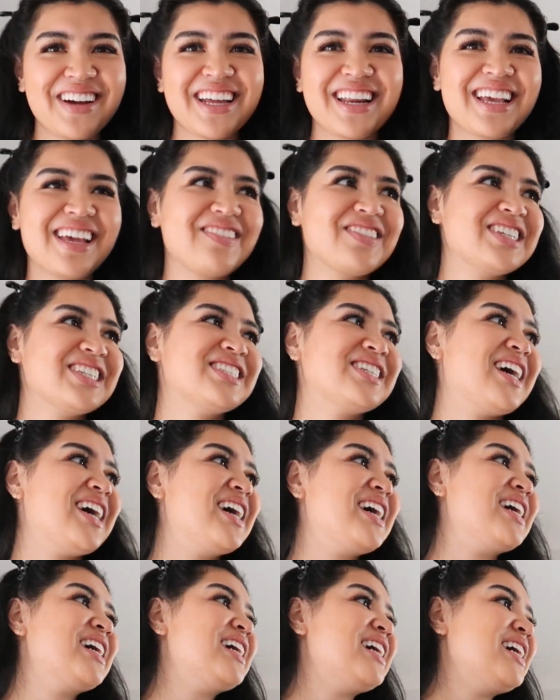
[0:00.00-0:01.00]
We're gonna give it a
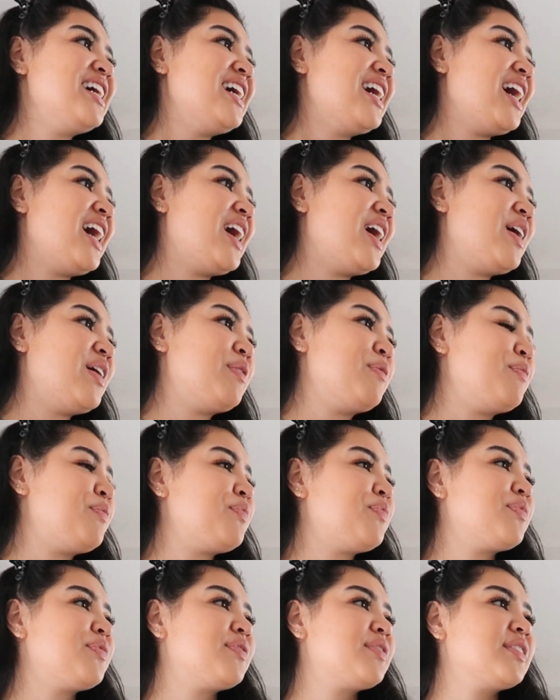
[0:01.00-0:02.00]
shot.
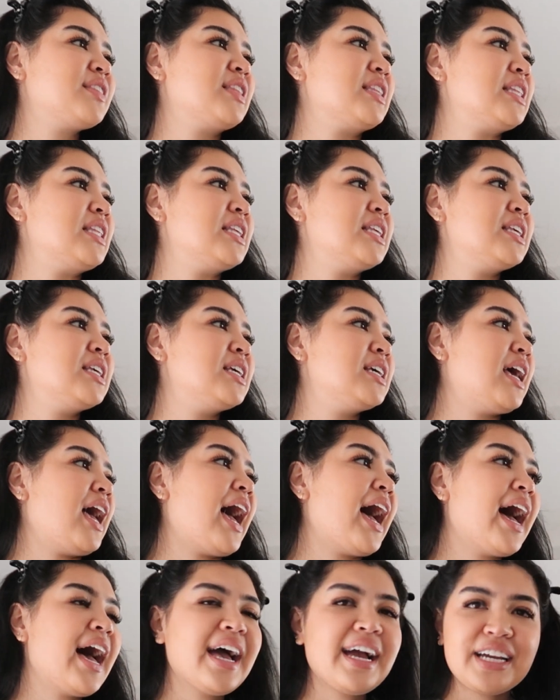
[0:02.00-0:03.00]
Um,
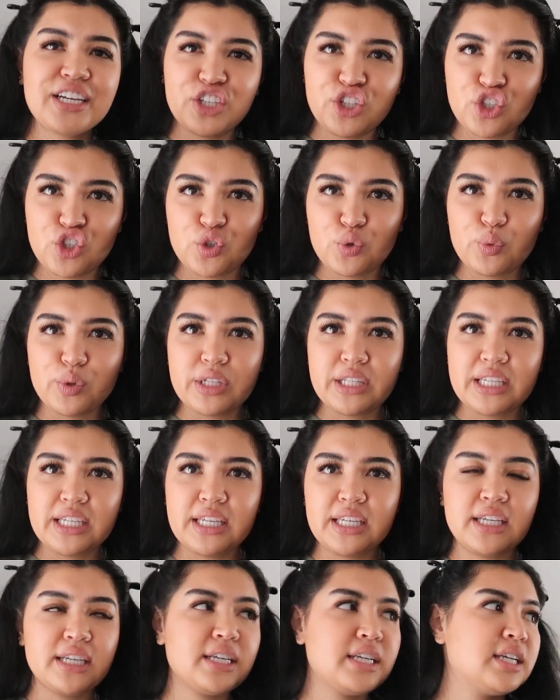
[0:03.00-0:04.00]

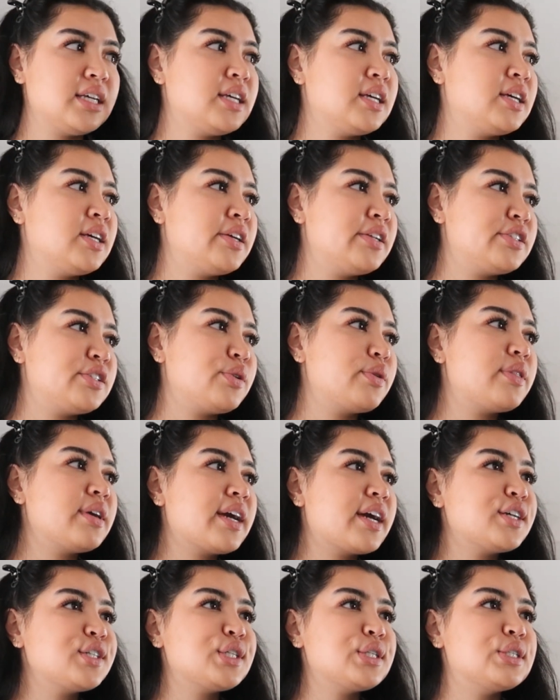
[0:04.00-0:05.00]
actually, do you think
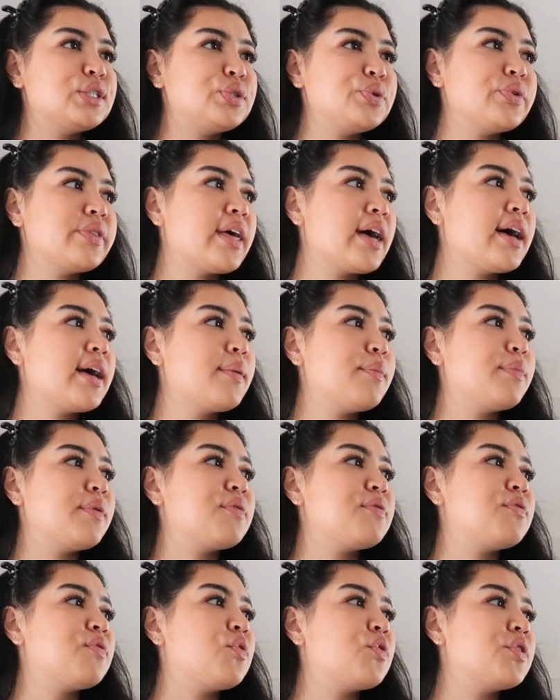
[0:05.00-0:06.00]
I should do that
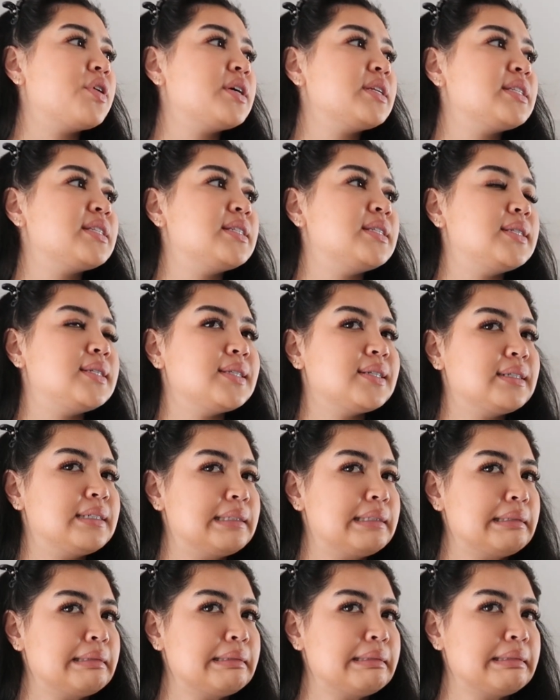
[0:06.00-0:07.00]
before it's
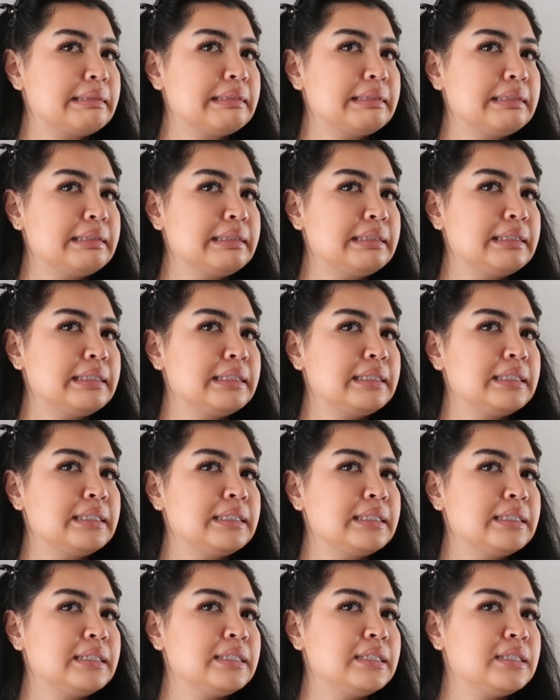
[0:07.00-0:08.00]
done?
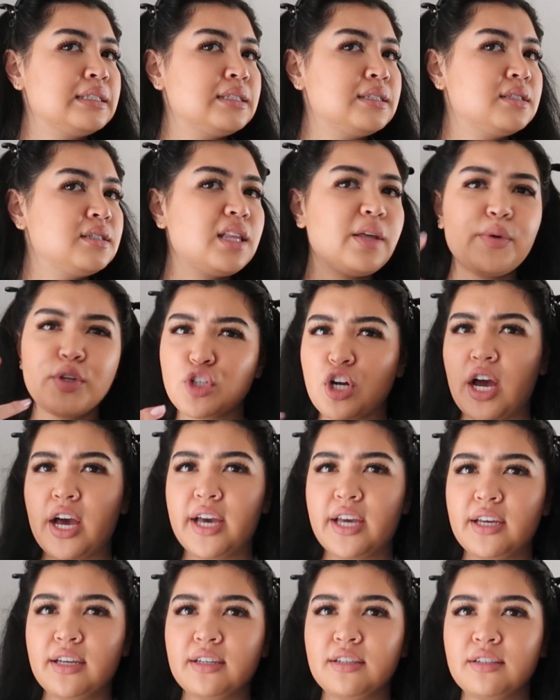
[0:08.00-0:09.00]
Let me
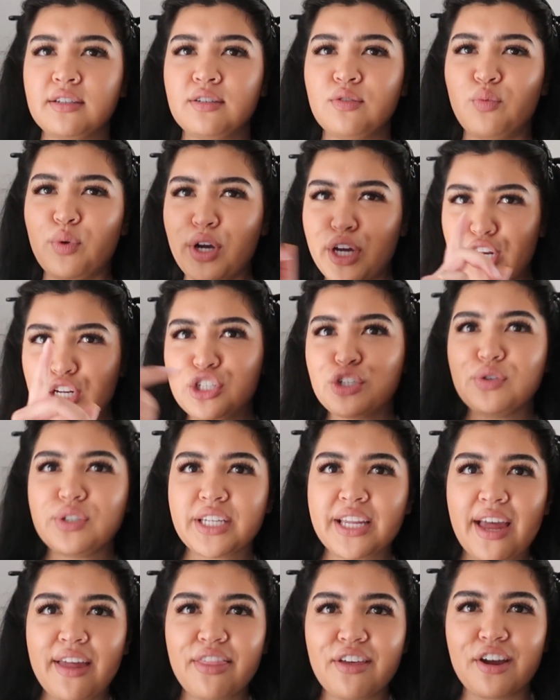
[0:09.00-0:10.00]
try. We're gonna do it
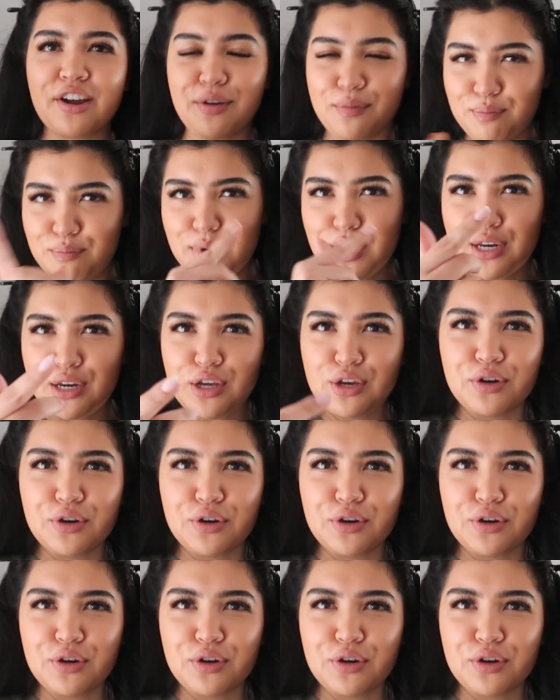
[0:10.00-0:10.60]
together, me and